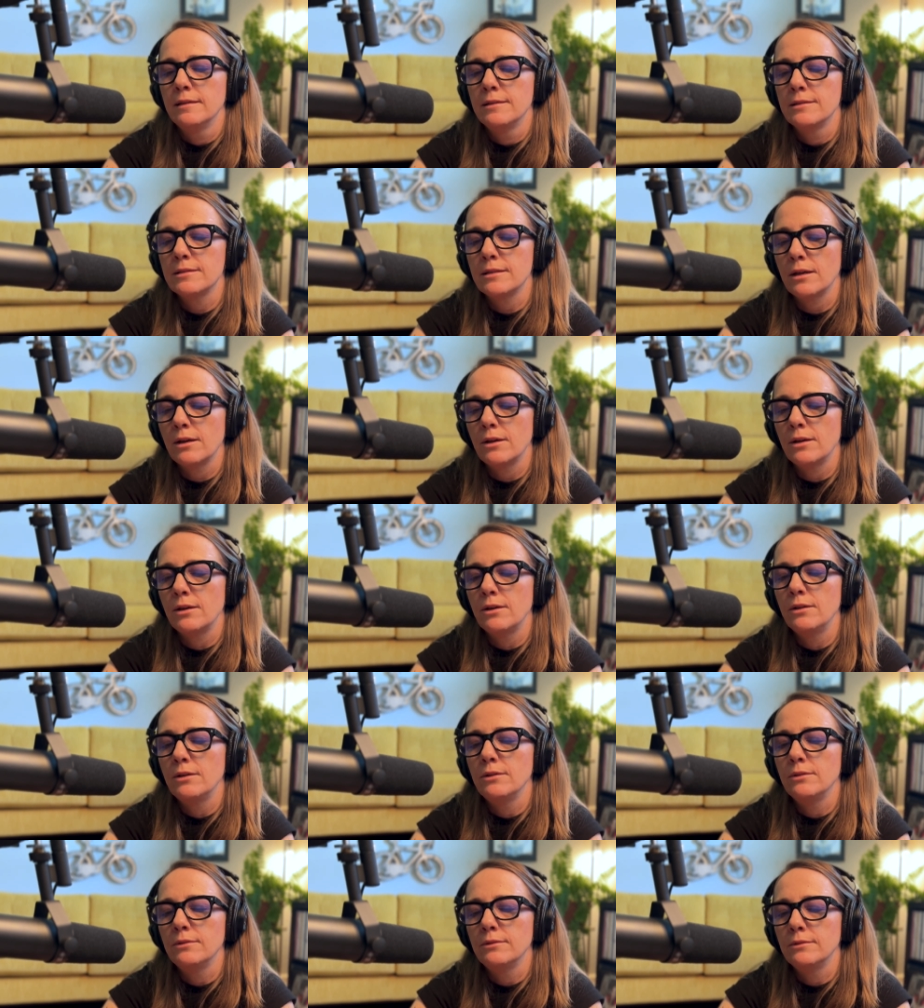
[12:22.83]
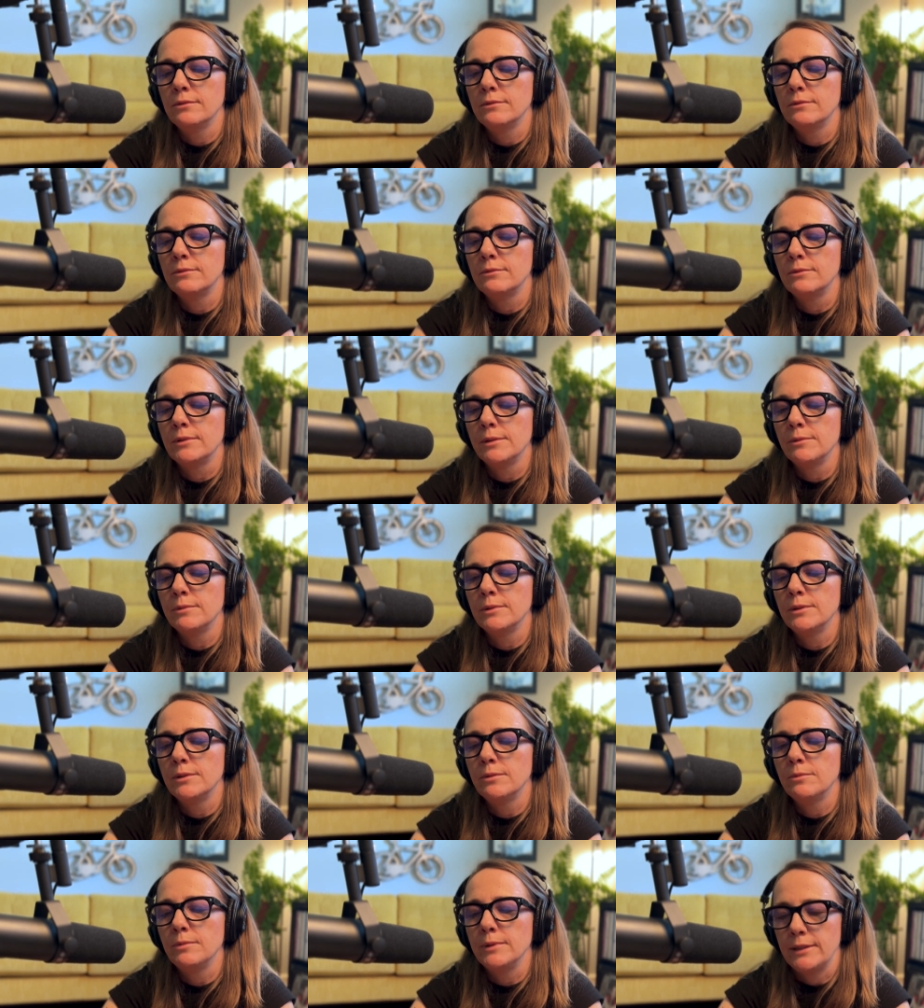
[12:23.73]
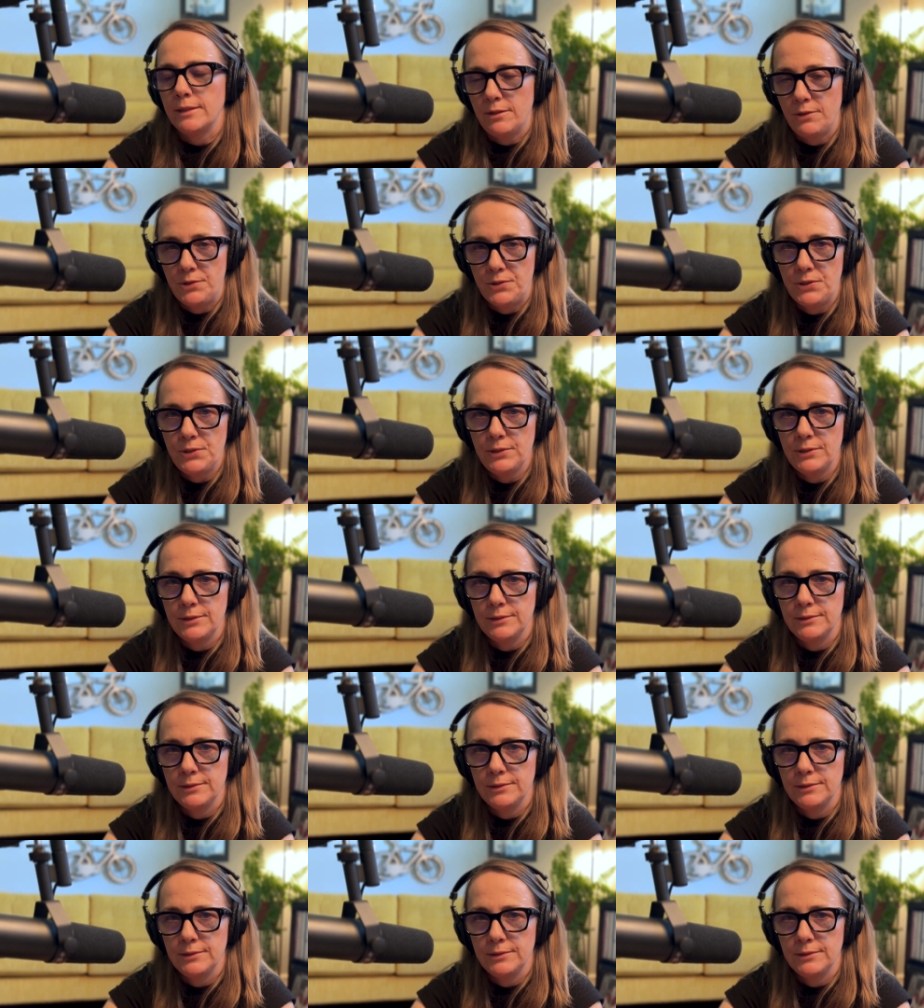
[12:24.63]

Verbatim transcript: So we were with her